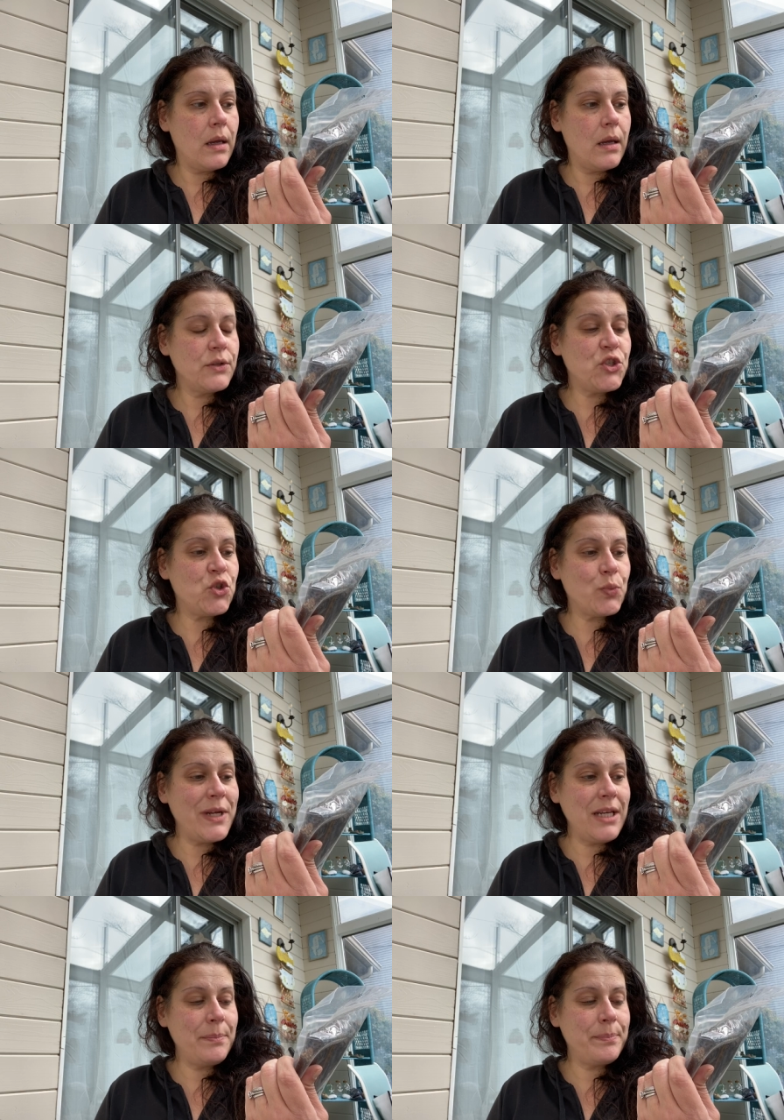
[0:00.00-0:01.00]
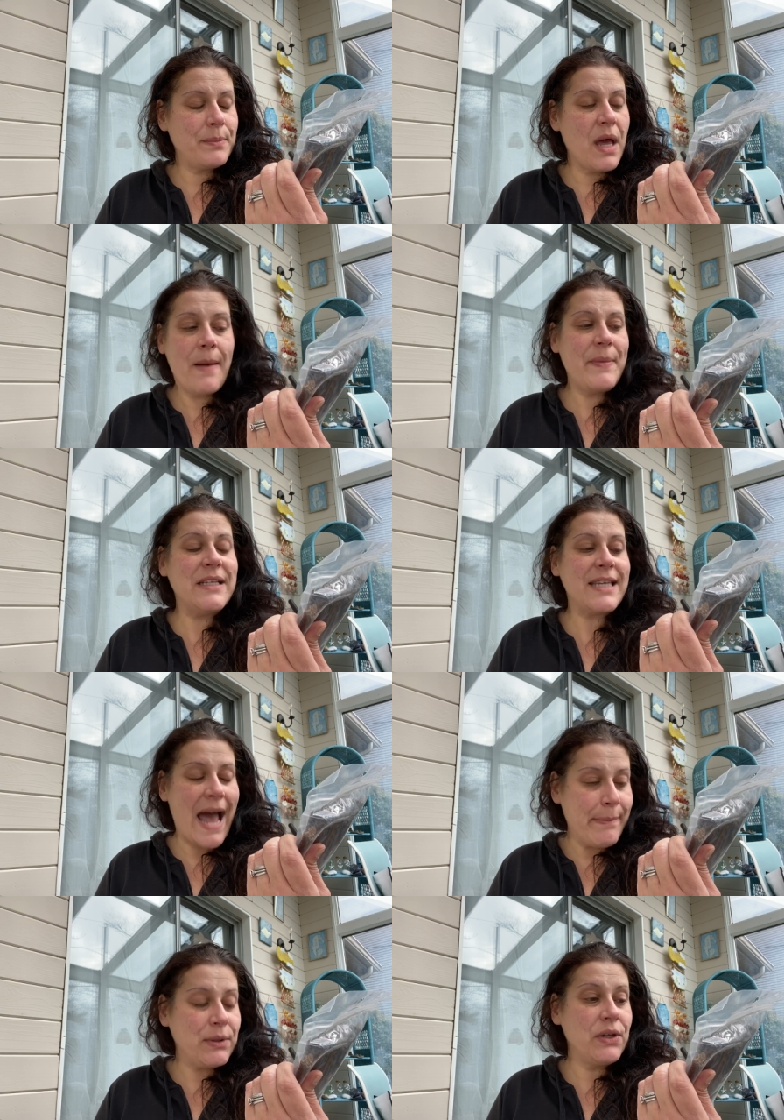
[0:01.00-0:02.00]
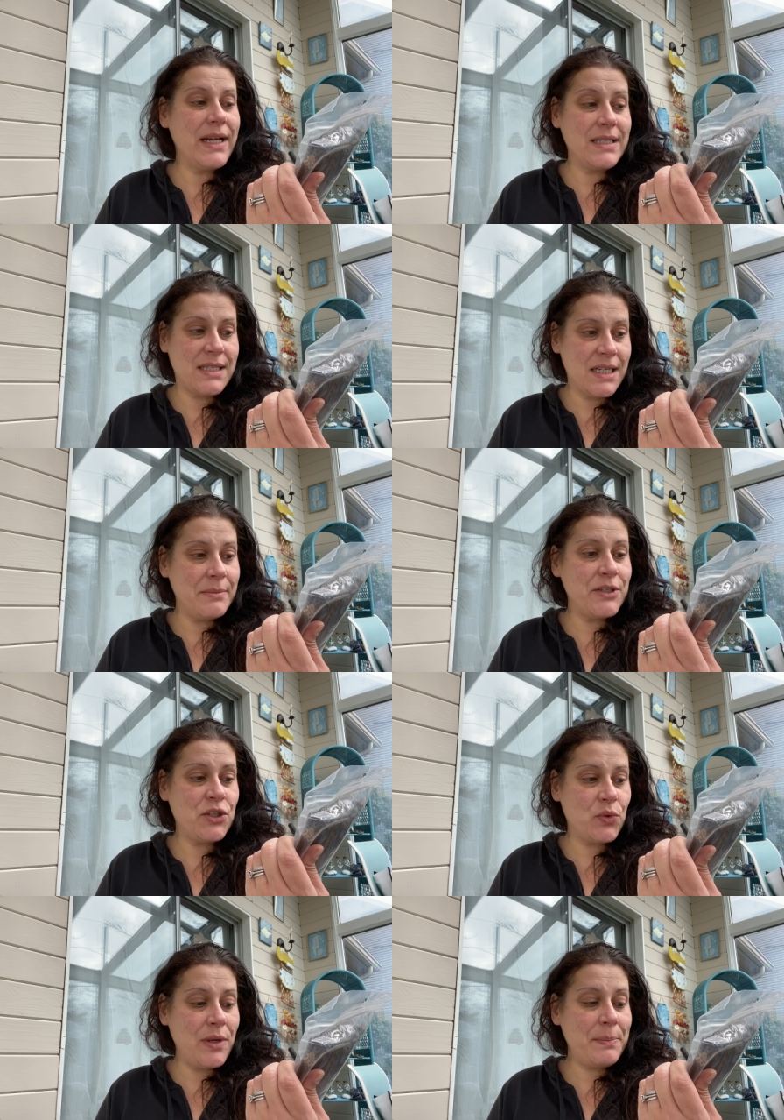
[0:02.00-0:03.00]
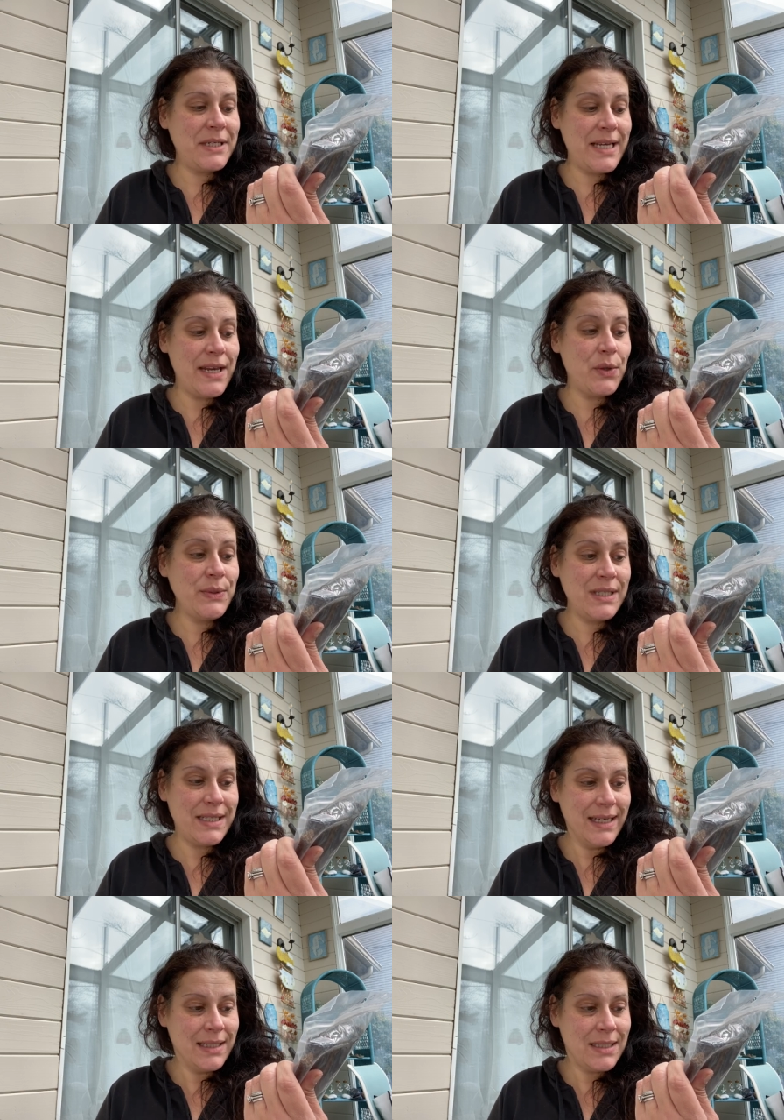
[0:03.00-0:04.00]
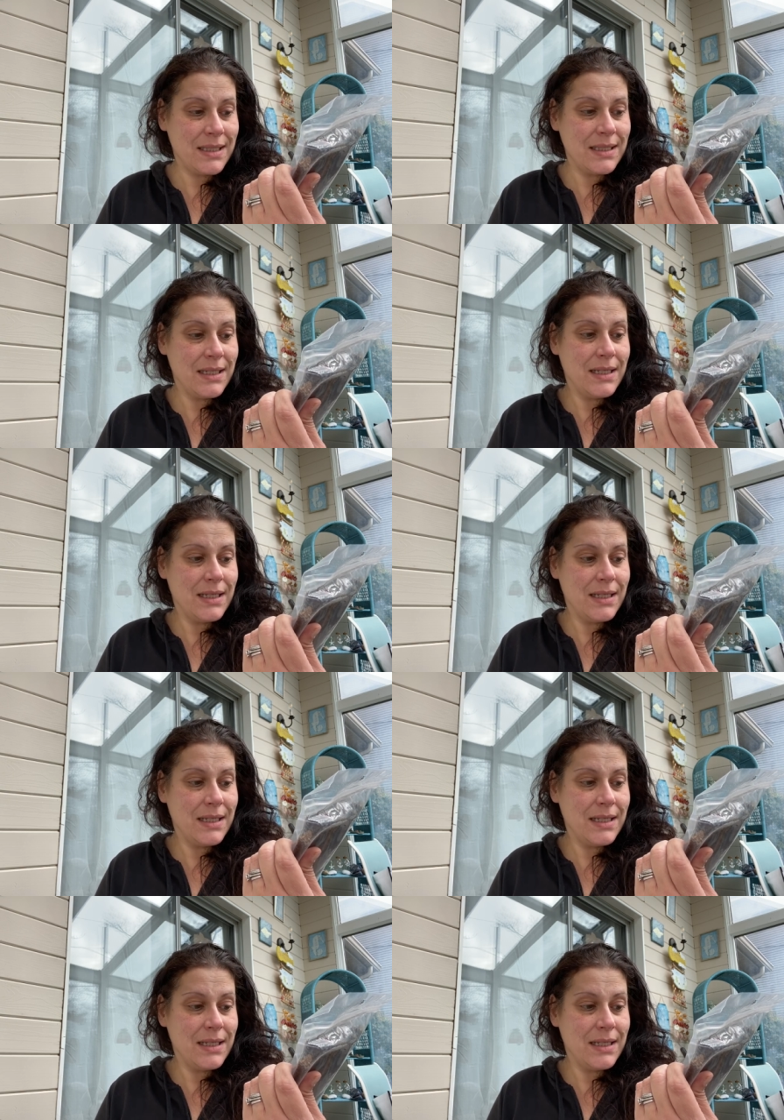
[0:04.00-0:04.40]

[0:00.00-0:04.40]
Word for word: sweet, um, it's apple and cinnamon sweet potato sticks